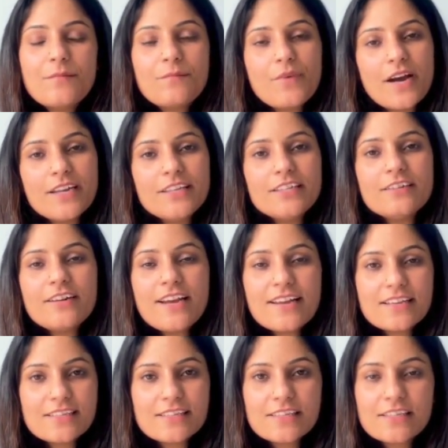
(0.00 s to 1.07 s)
Pioneer
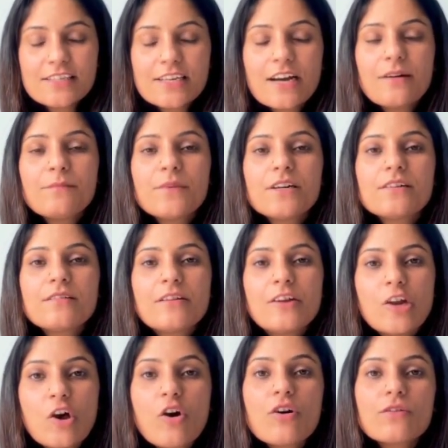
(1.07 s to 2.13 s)
has come a
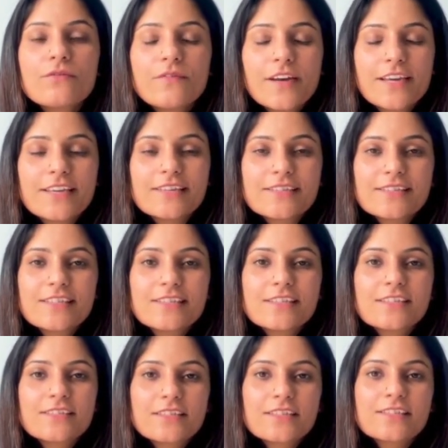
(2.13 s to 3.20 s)
long way since
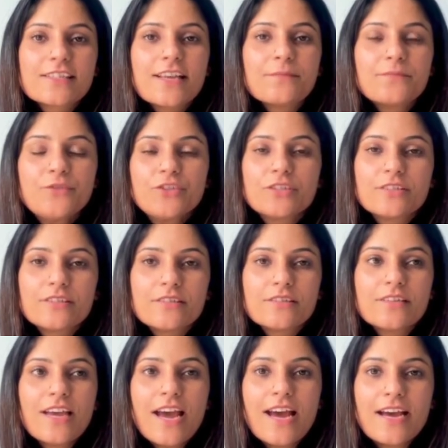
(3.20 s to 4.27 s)
its inception,
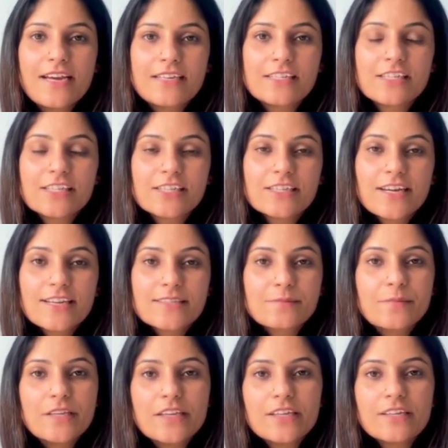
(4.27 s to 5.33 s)
and it has
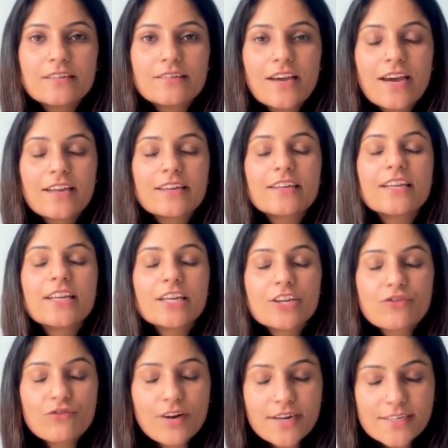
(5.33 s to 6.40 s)
been an
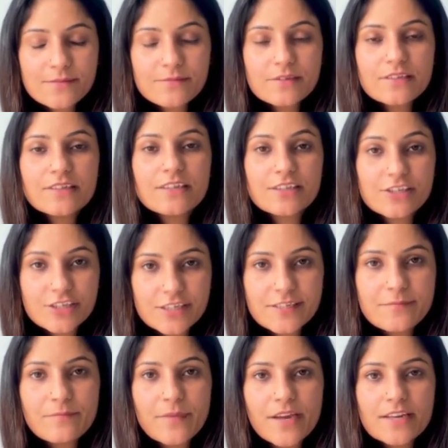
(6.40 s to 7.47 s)
incredible
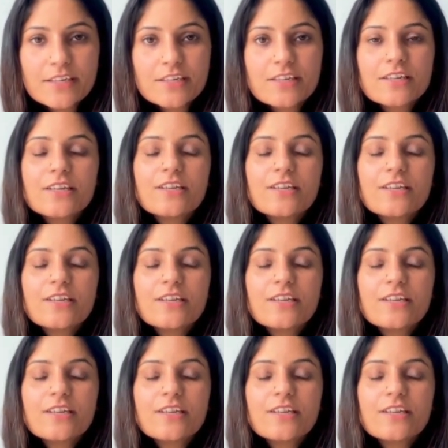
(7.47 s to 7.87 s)
achievement